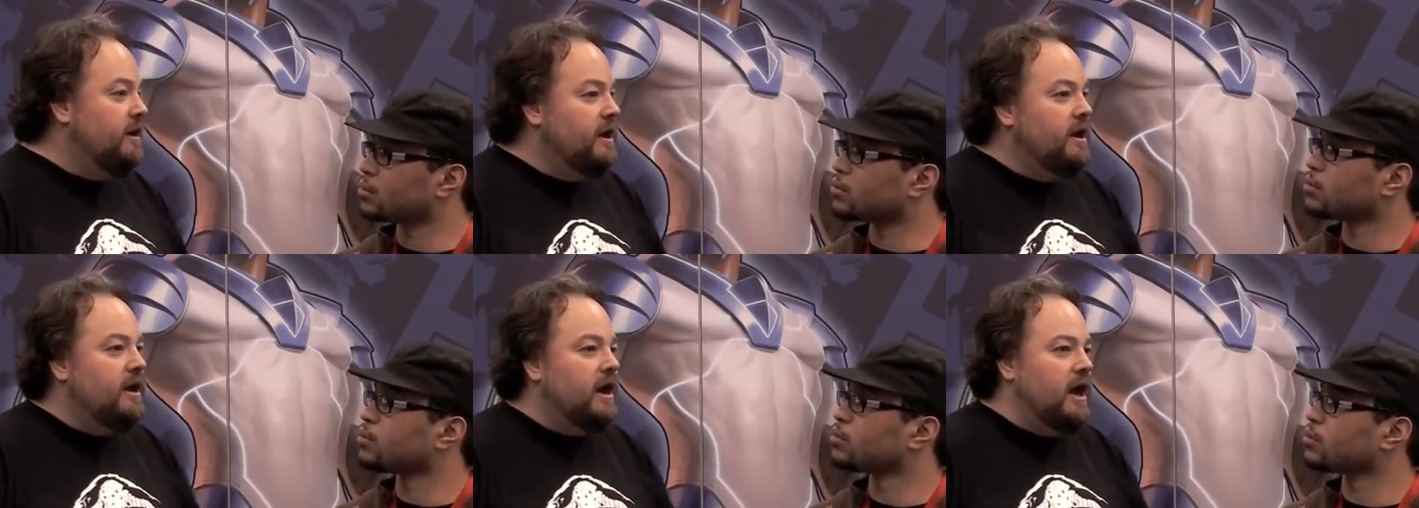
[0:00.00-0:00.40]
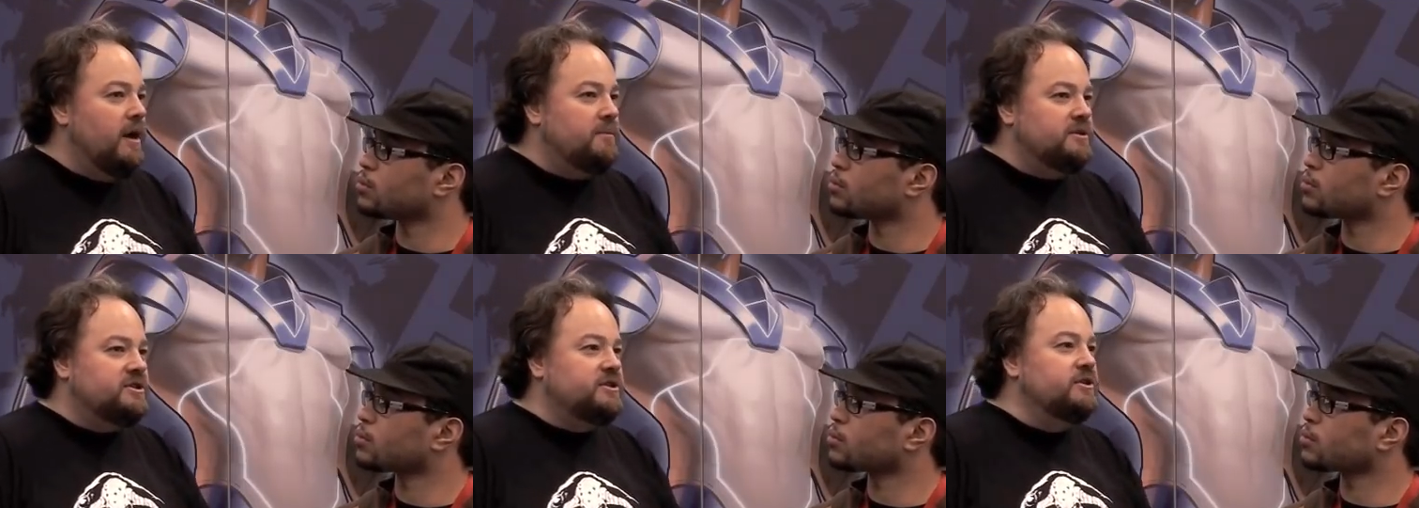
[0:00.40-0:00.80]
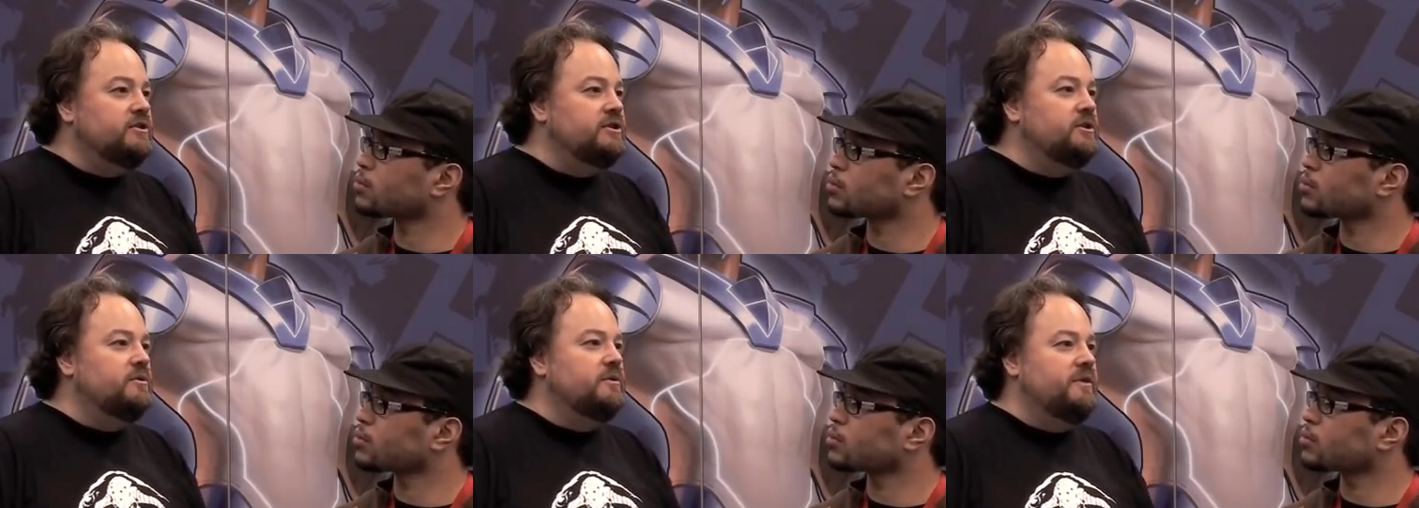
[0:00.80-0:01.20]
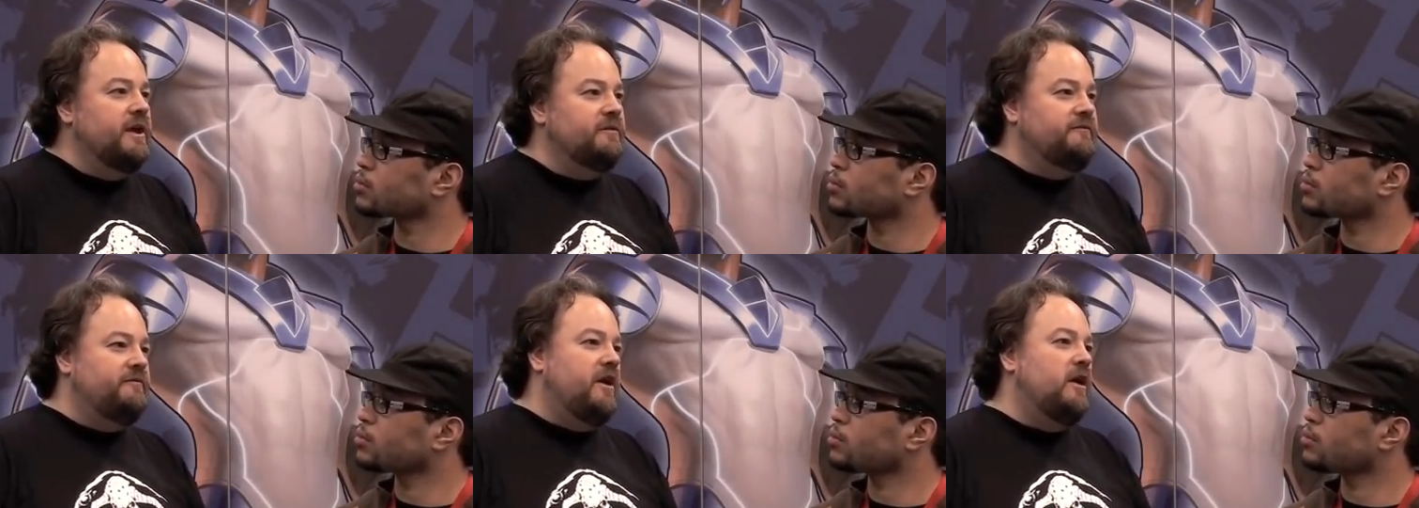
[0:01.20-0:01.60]
Speaker 1: Hmm. Uh, but still, you were
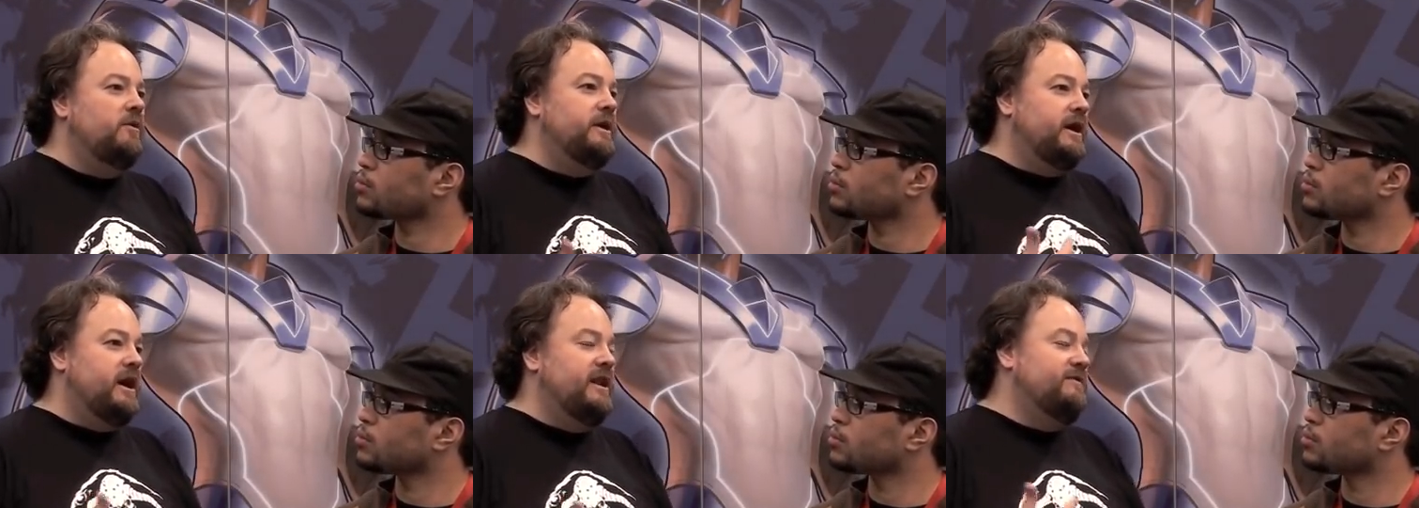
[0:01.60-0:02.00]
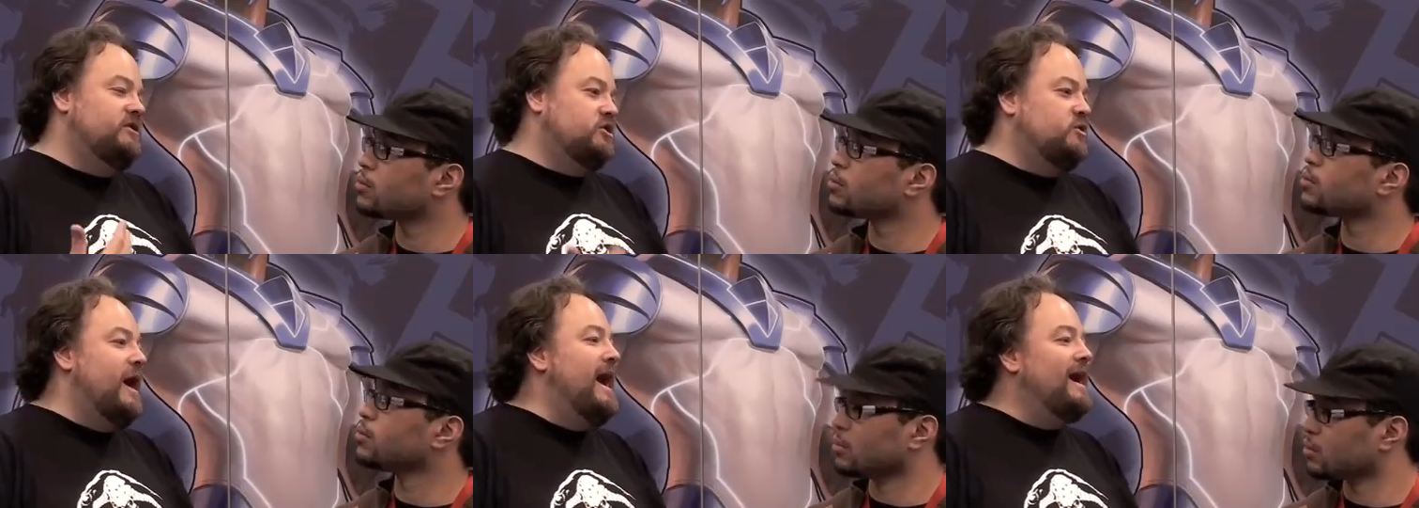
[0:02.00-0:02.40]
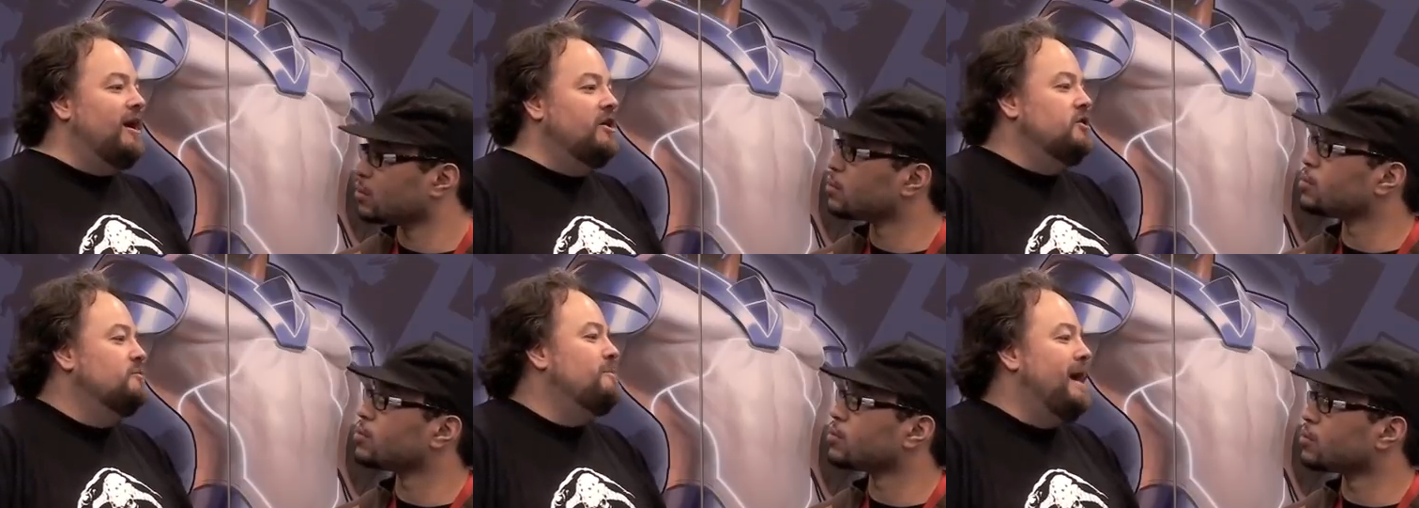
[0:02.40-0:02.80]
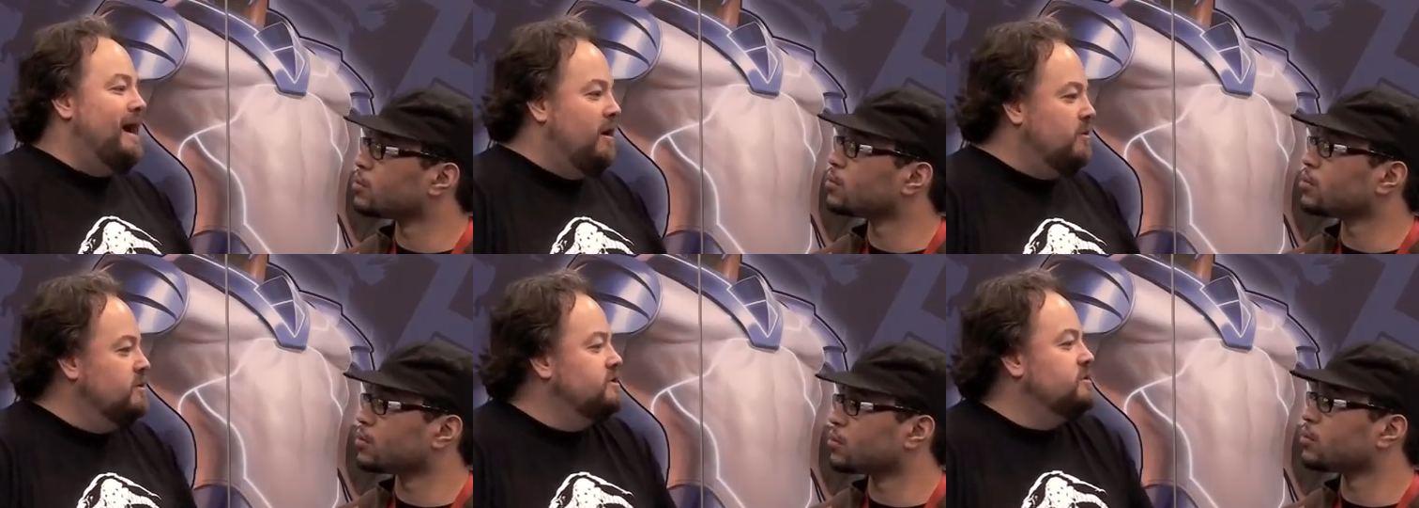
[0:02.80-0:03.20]
then following kind of a track on your
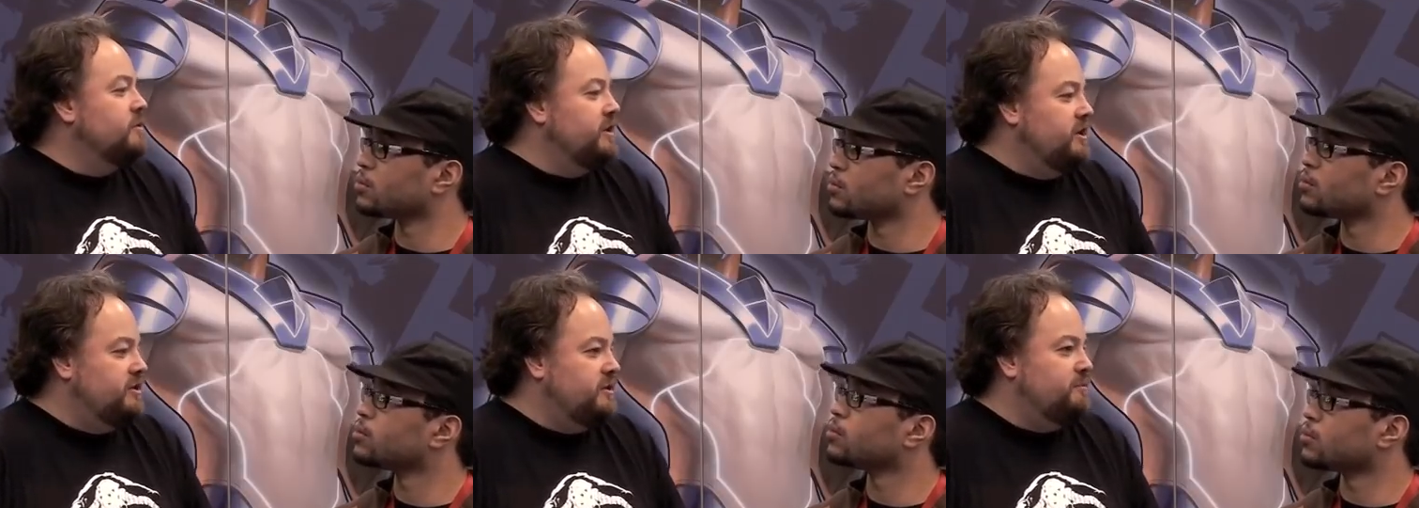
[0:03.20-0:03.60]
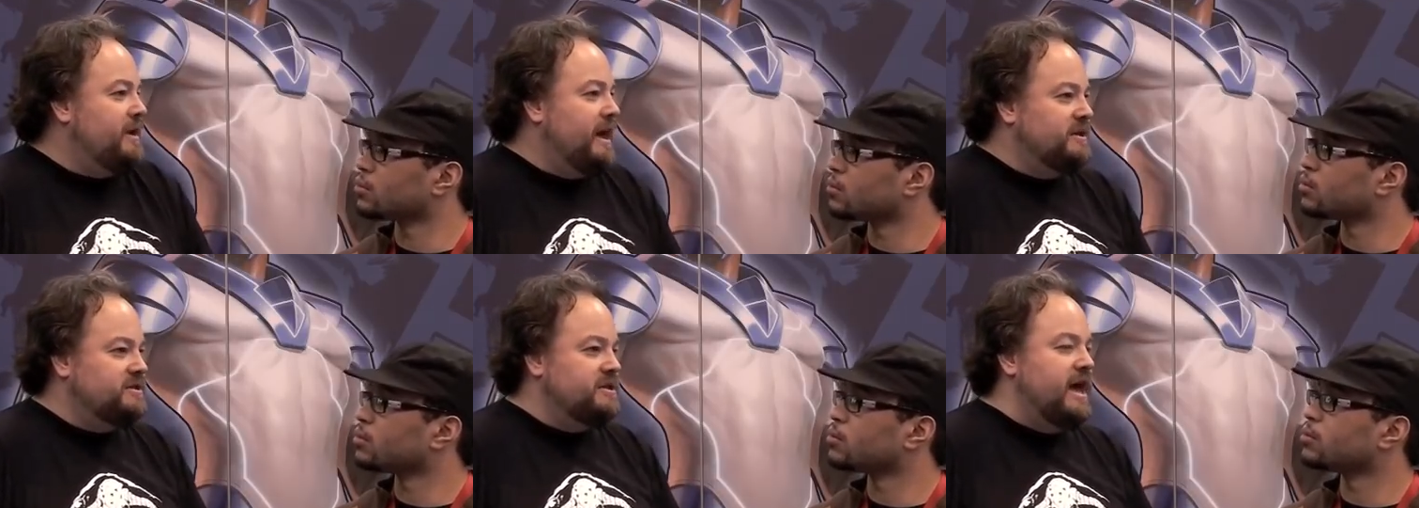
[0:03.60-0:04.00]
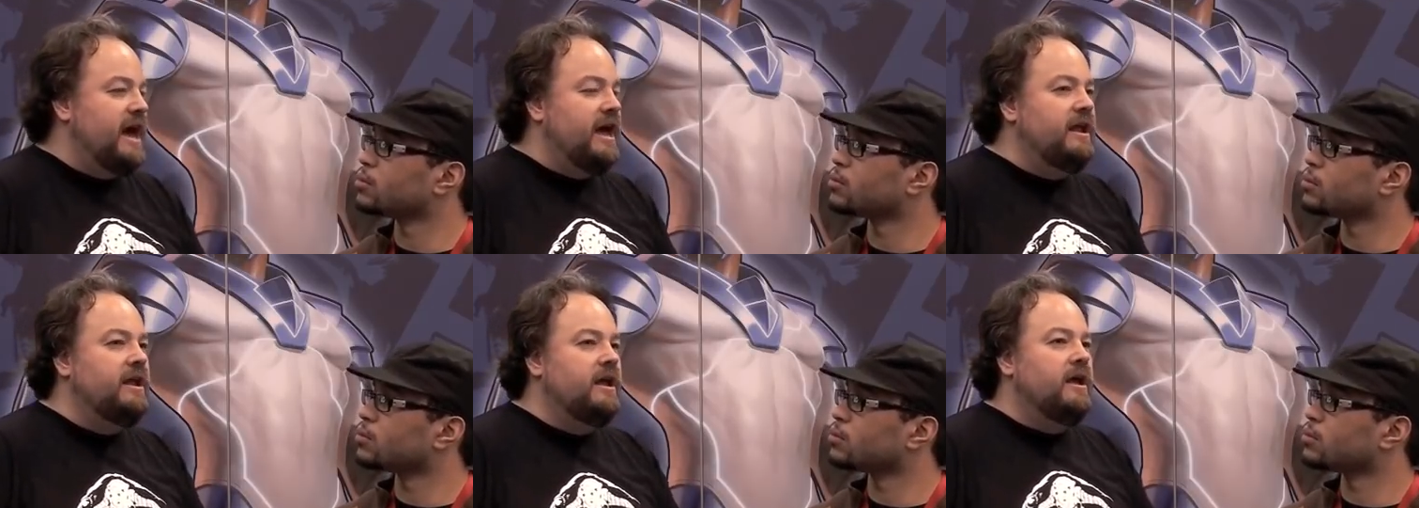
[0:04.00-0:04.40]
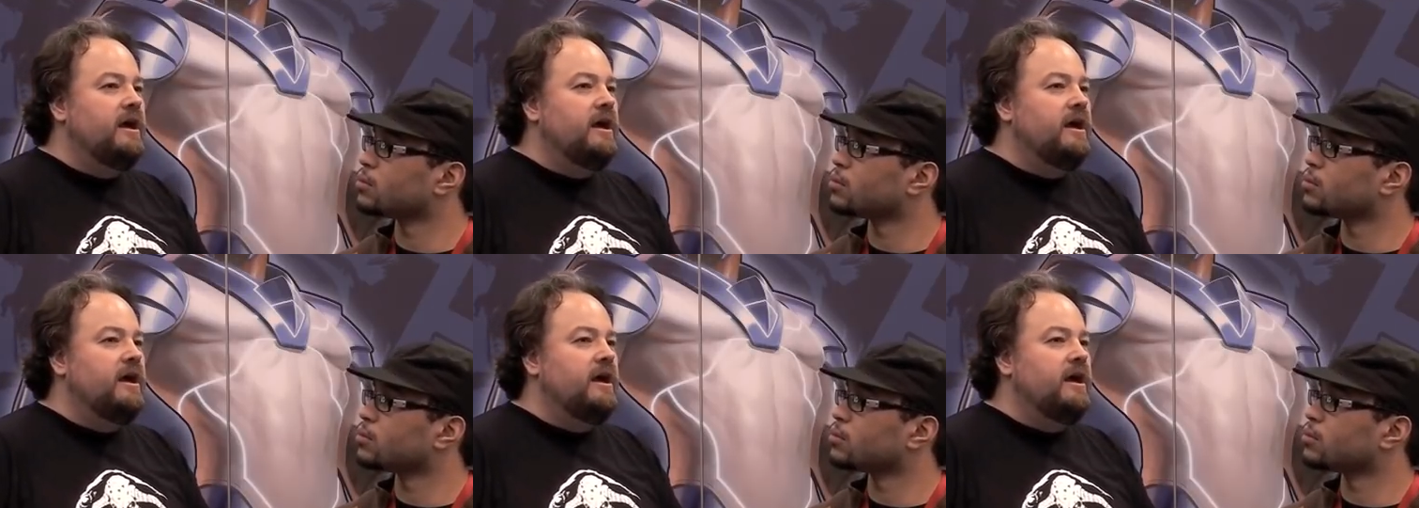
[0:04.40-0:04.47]
powers and what you did past that.